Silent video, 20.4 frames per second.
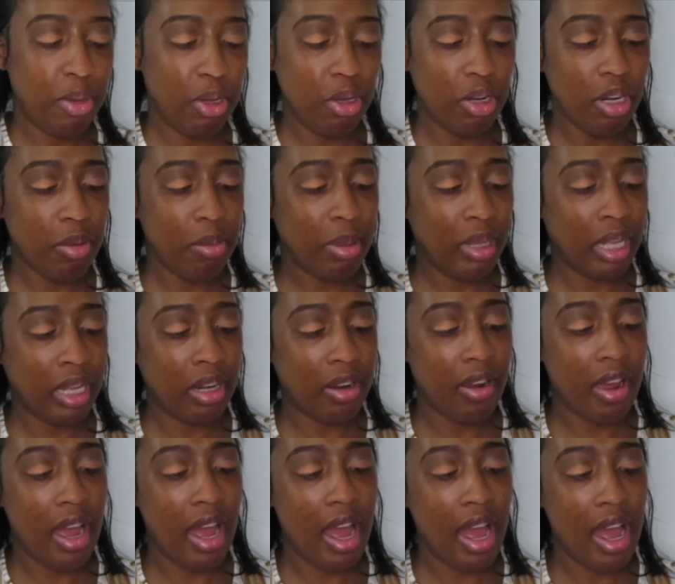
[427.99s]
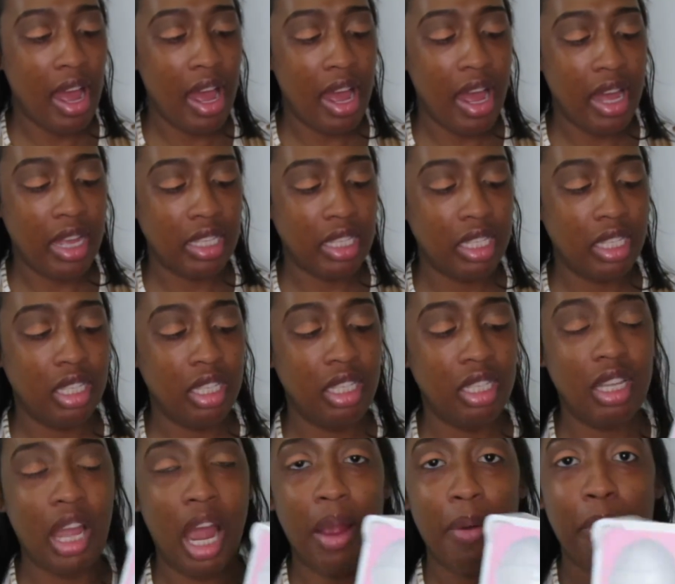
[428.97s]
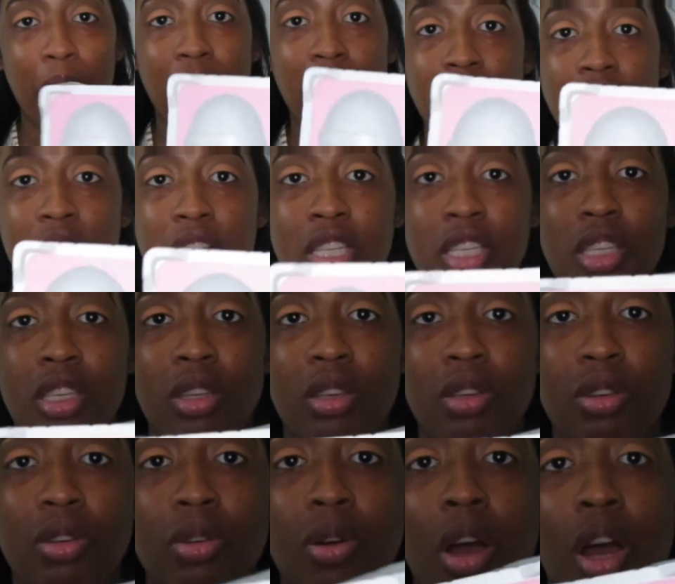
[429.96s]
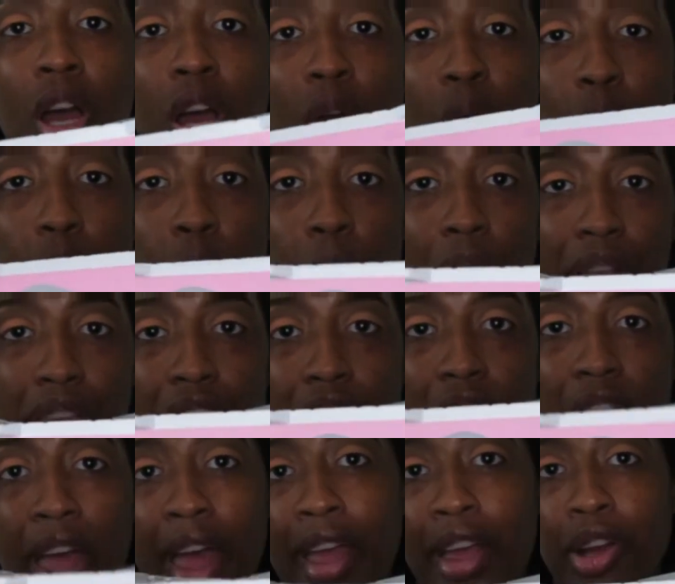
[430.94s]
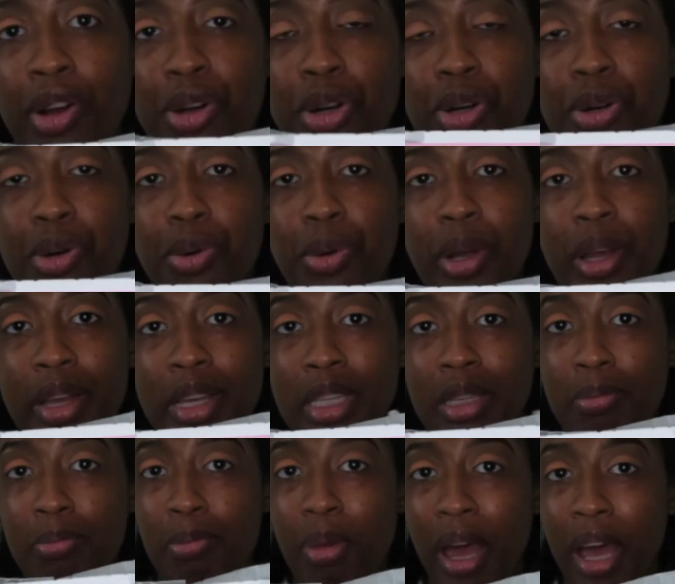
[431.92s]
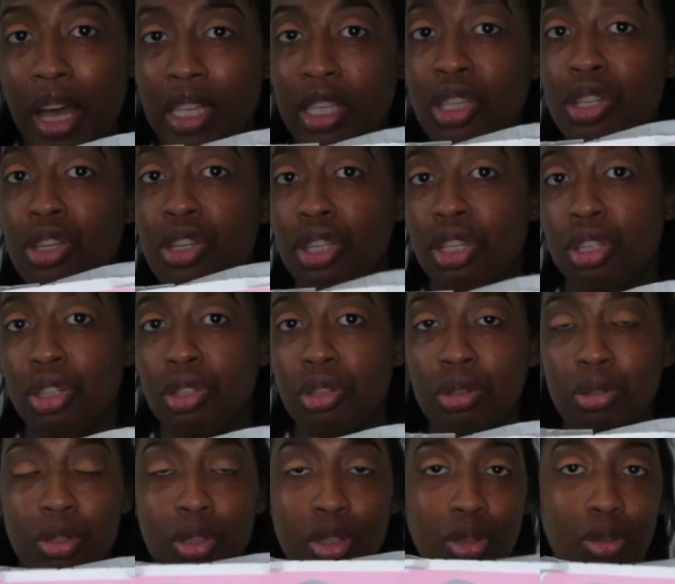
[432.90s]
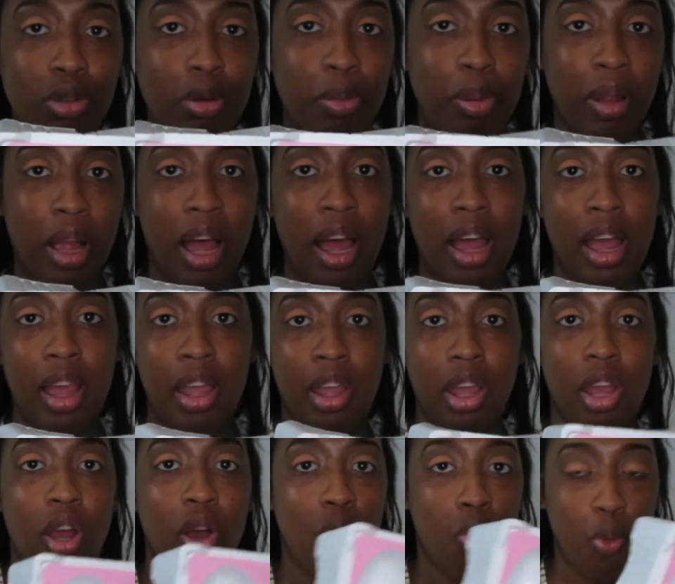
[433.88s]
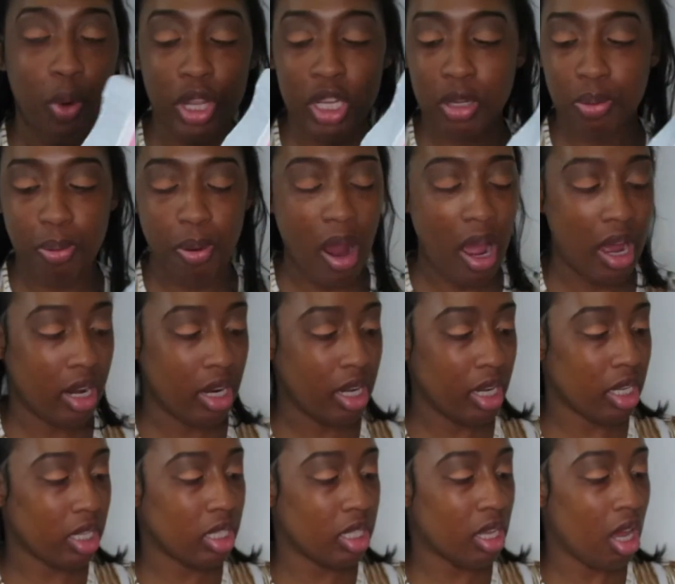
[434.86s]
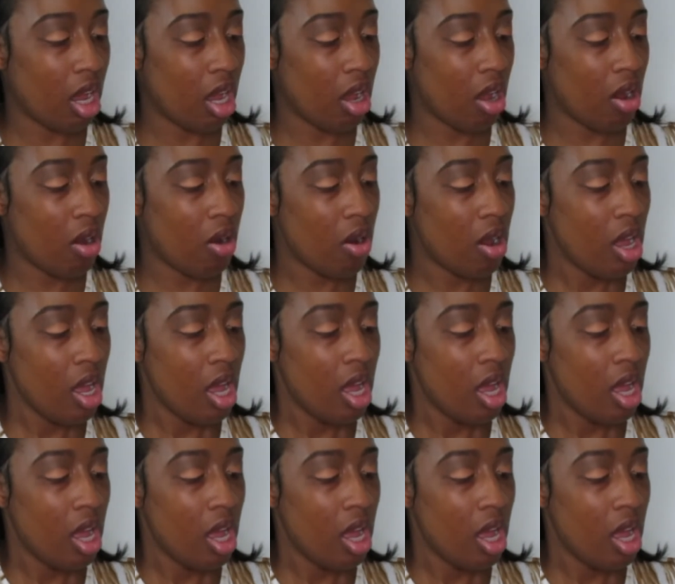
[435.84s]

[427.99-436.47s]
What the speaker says: Beauty Blender has directions to which angle is best to use to apply which product. So